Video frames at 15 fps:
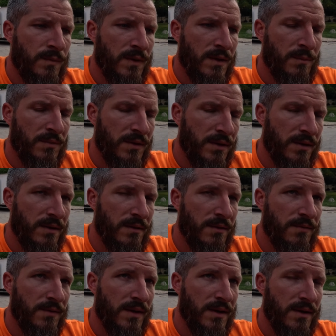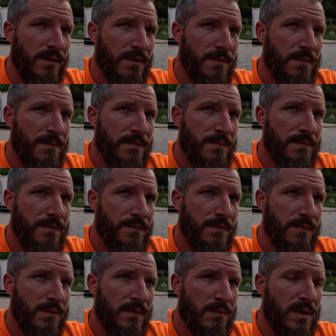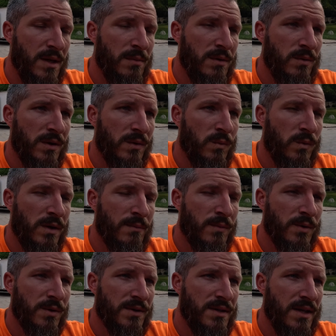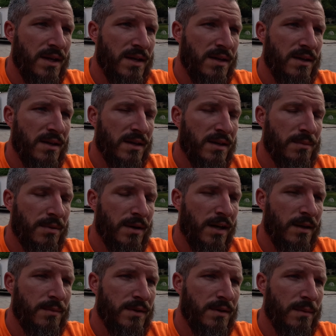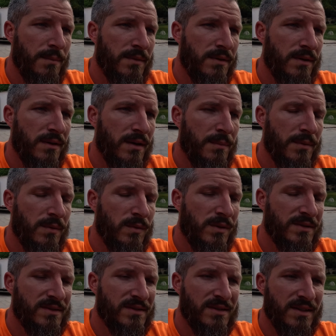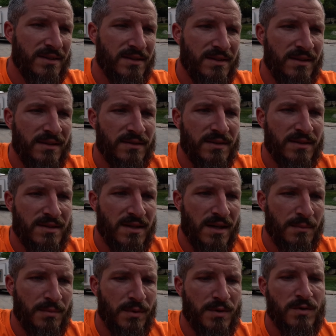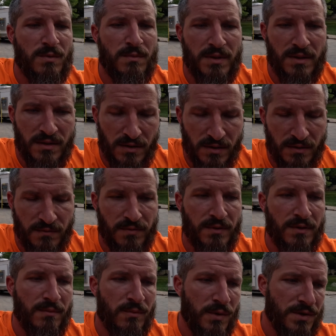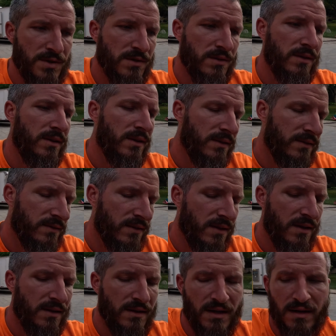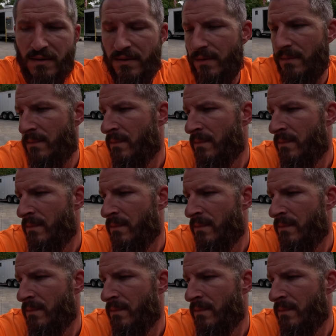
I'm thinking if I maybe want one more day, I could probably be up in the upper 160s in temp, which would be good for the moisture in the inside. I don't know.